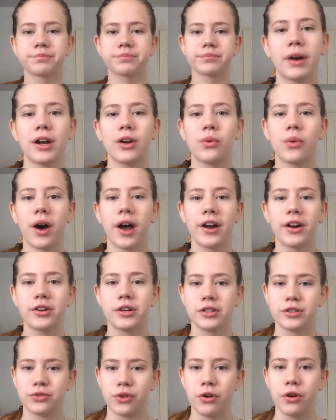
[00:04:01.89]
My
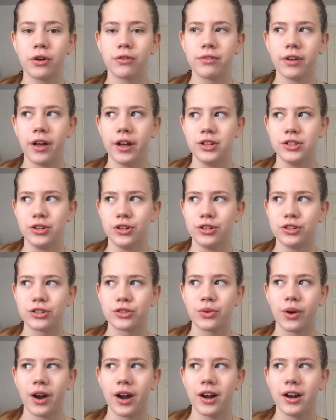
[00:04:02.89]
choir is Roanoke Valley
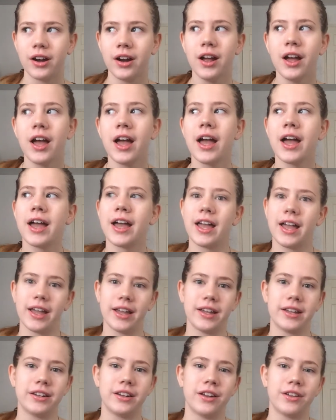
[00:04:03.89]
Children's Choir
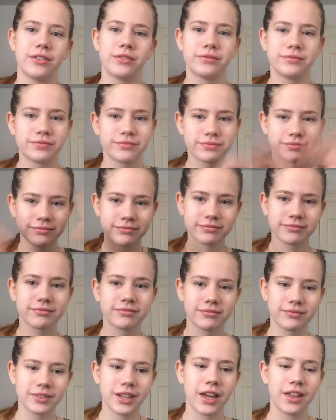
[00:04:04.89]
and
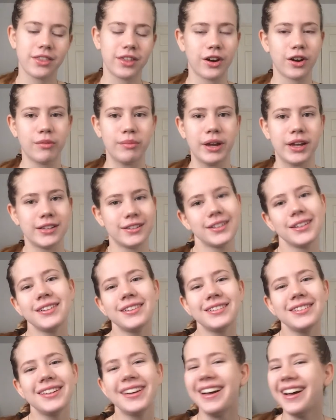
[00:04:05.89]
they're
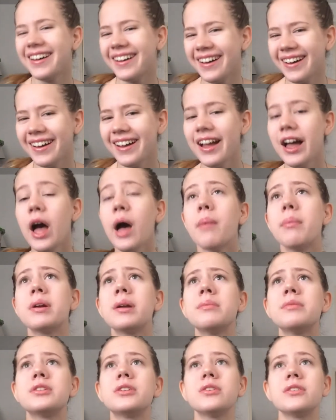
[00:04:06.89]
amazing.
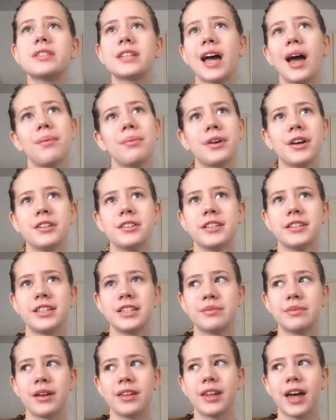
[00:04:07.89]
But I'm so sad because this
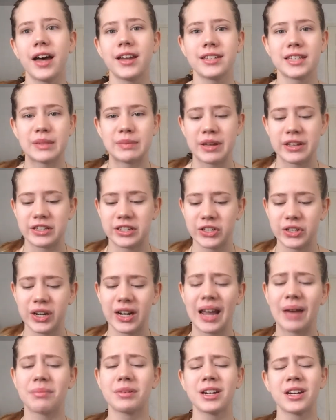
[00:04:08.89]
is my last semester
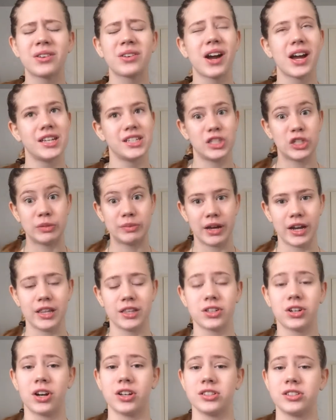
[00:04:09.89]
and I'm gonna cry so bad
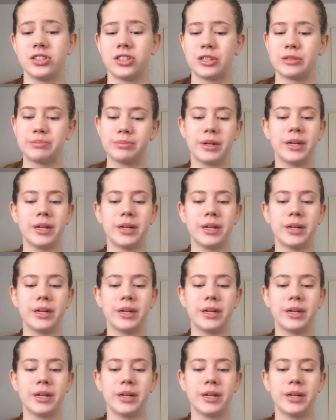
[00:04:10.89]
at the concert.